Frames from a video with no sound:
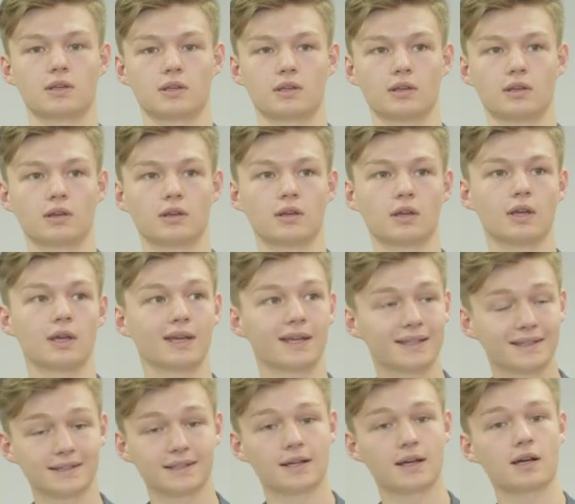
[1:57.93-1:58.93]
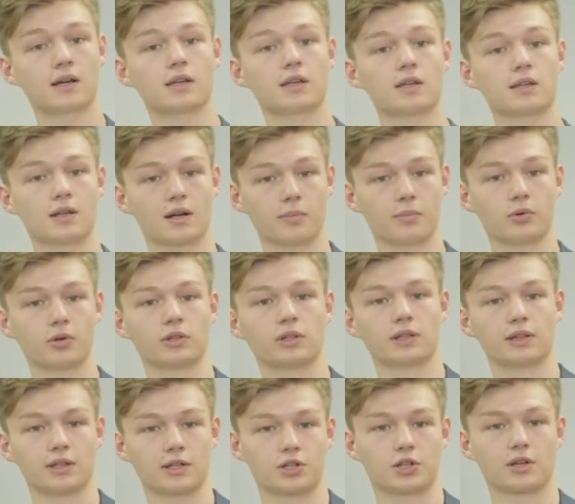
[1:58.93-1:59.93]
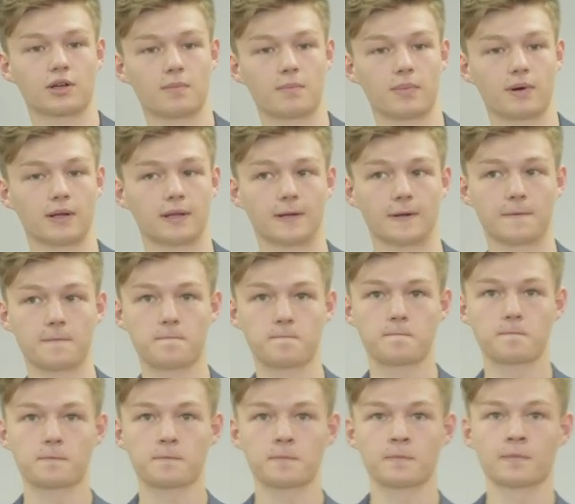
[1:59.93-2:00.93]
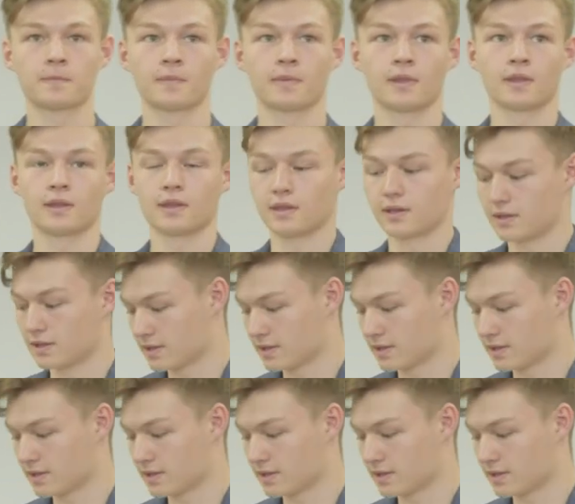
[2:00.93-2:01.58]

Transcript: is no need to use a lot of complicated words, just use